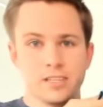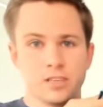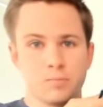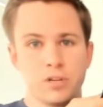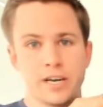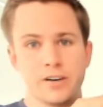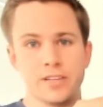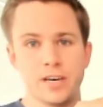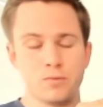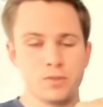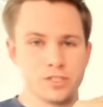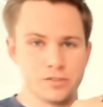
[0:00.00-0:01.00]
the player
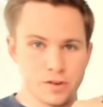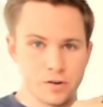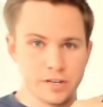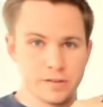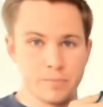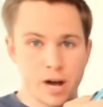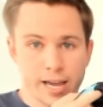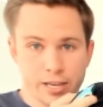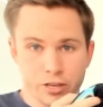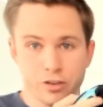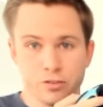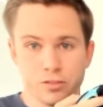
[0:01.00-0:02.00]
that was voted by
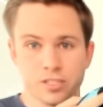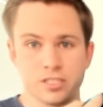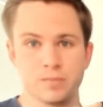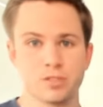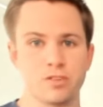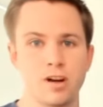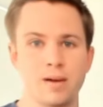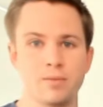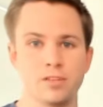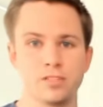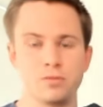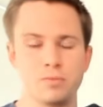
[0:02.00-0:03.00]
you, the
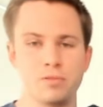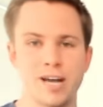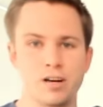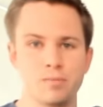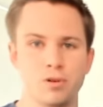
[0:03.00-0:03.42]
subscribers. We put out a